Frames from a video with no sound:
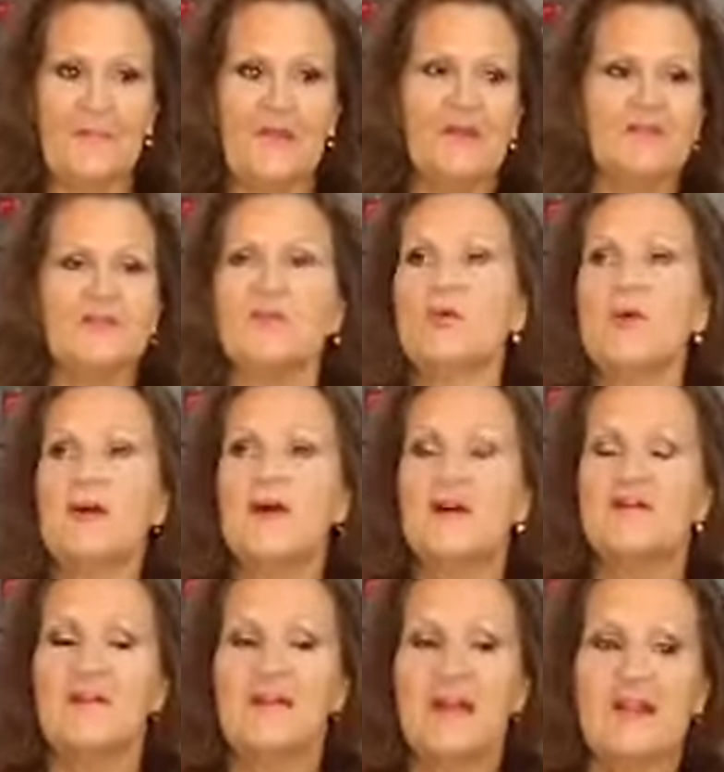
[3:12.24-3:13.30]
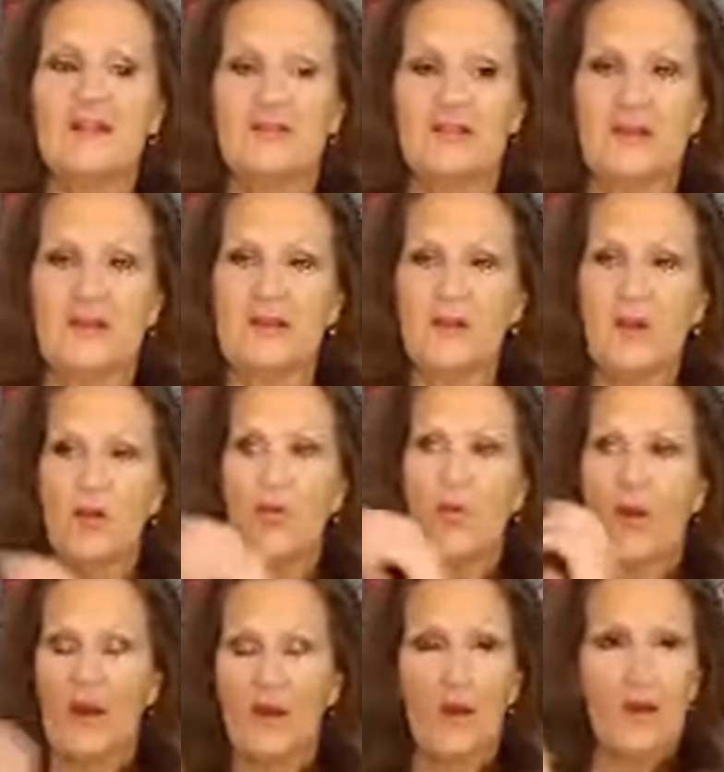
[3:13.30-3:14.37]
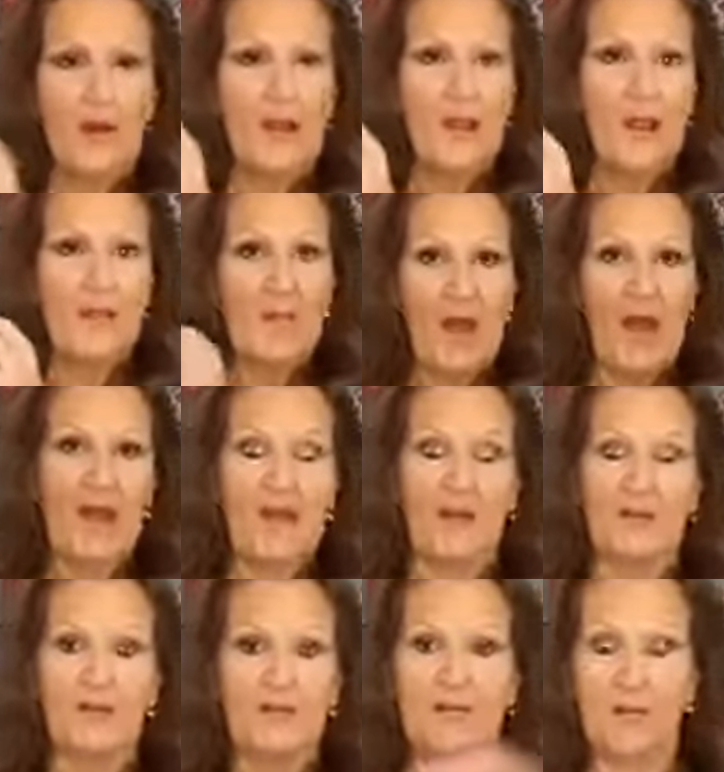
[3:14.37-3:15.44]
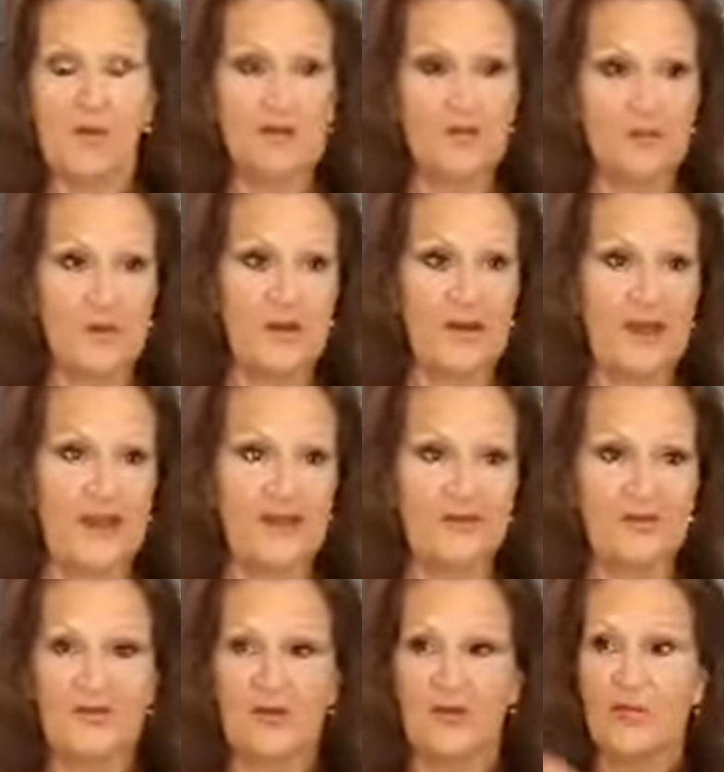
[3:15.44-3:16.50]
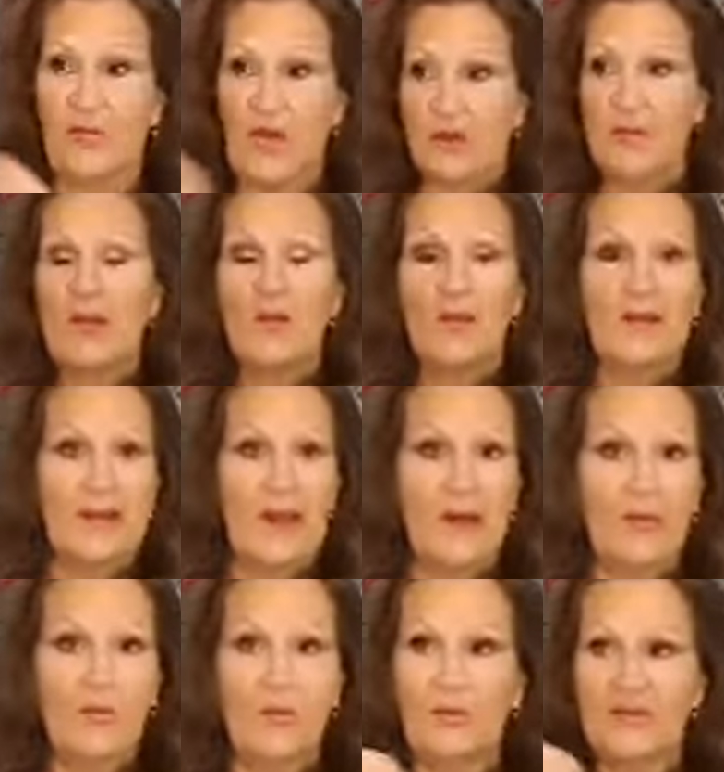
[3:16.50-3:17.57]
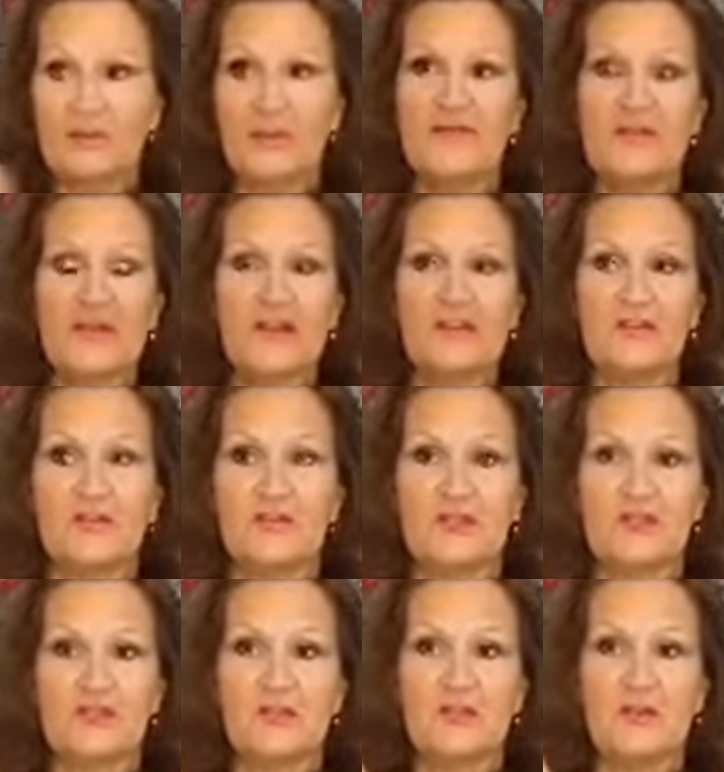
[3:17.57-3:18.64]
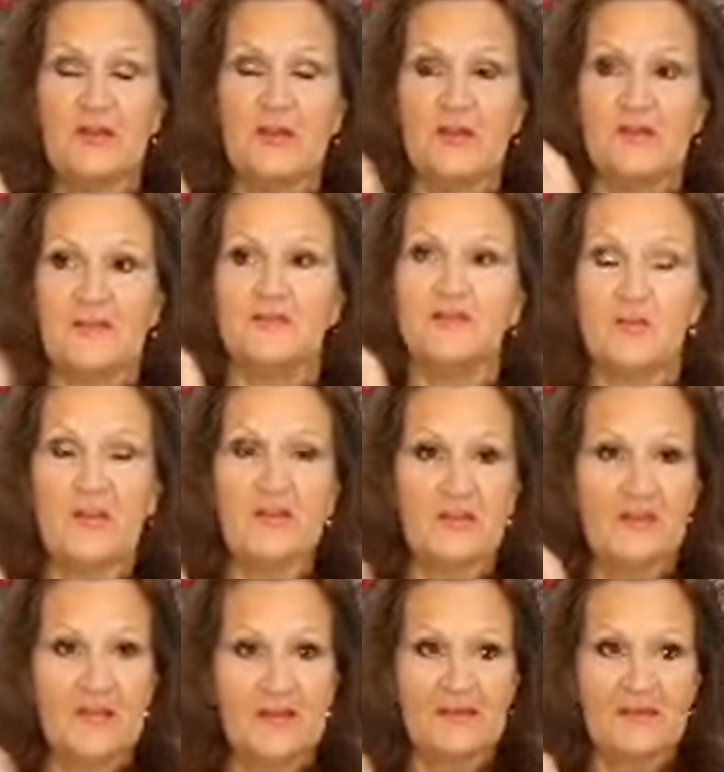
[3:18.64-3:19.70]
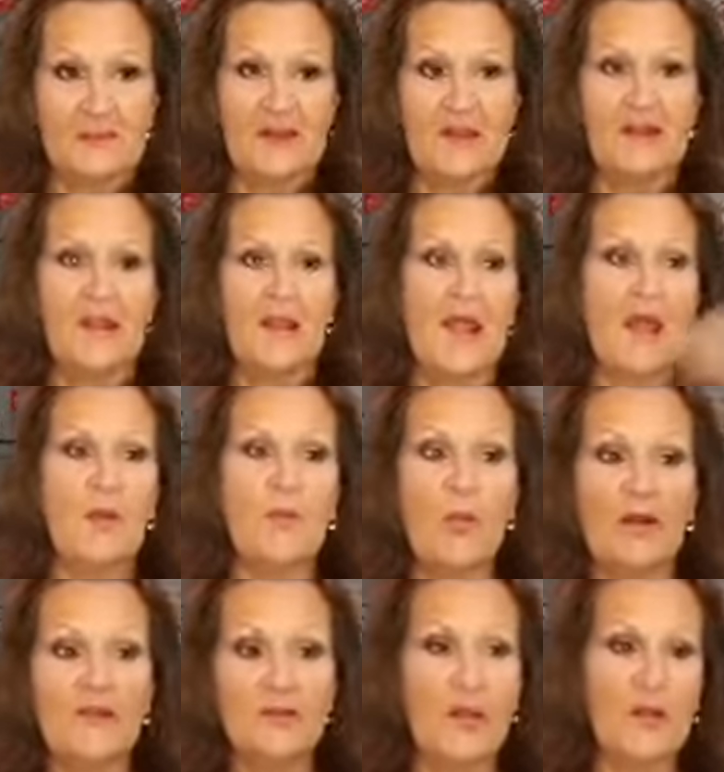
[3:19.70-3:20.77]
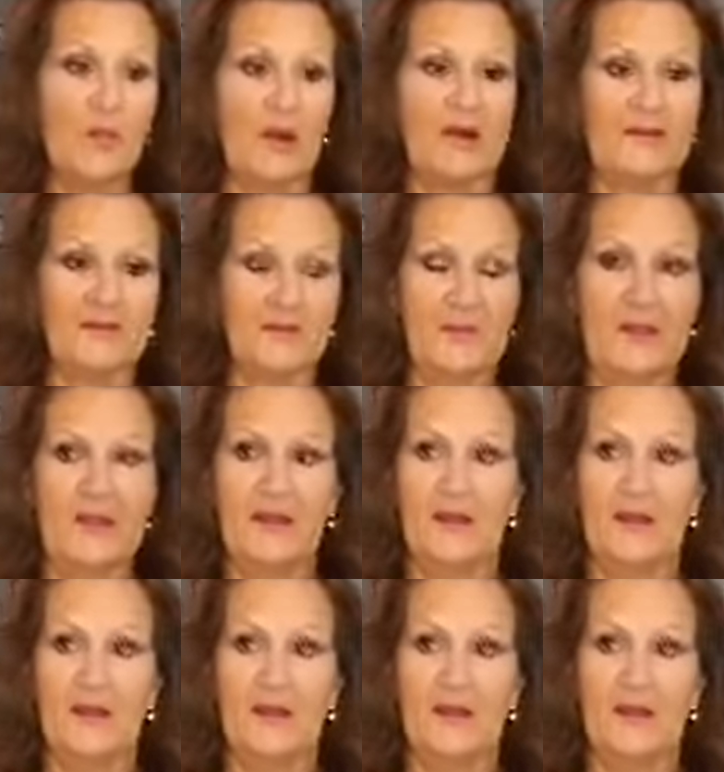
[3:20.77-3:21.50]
so financially, where am I? Are, the question we want to ask ourselves, where am I right now? What's my financial situation, situation this minute? And what do I want it to be?